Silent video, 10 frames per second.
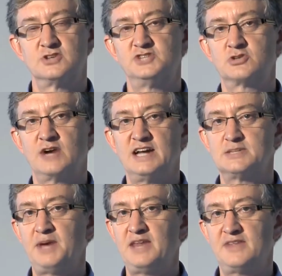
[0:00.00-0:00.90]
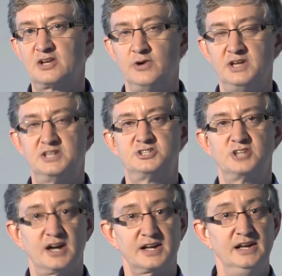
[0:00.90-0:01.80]
if she tries to pay that coin to
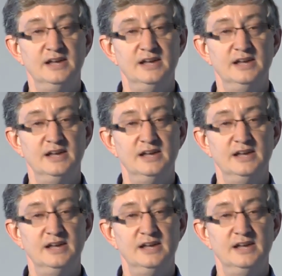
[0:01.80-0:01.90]
Chuck,